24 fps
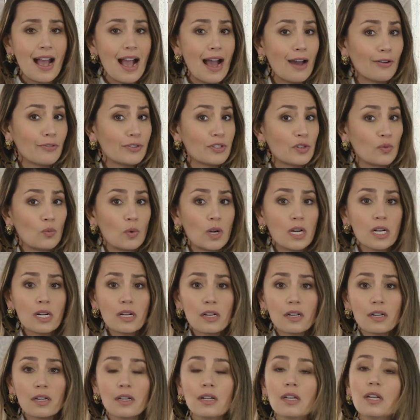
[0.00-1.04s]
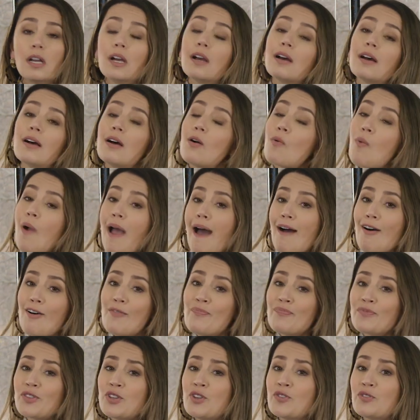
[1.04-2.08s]
How does it work?
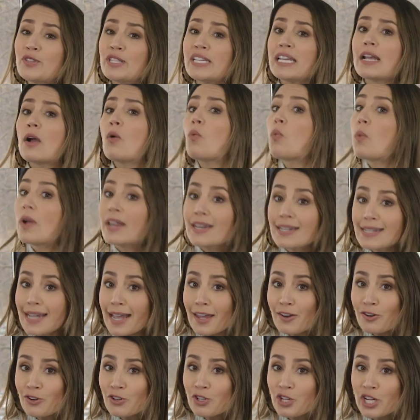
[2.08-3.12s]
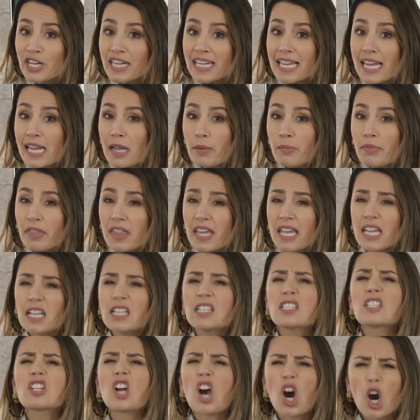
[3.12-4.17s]
Well, using wind energy to keep
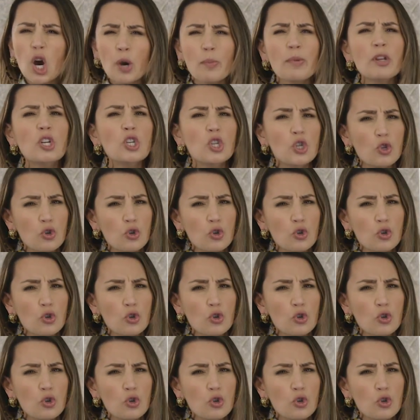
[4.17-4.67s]
things carbon